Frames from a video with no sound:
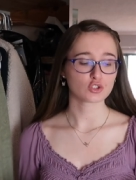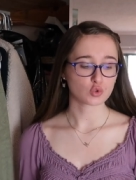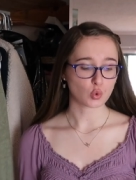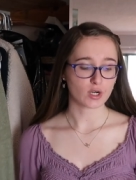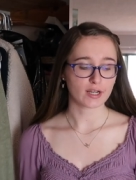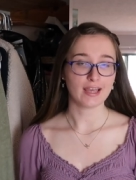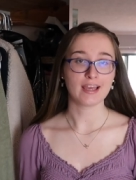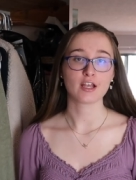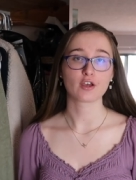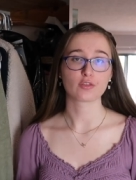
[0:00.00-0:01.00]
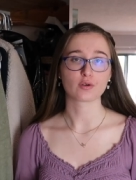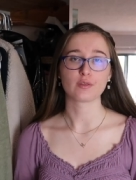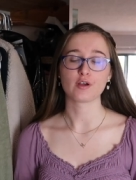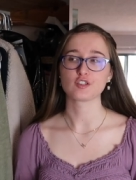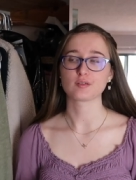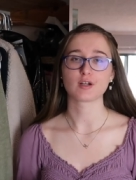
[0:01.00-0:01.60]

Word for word: sorting through those.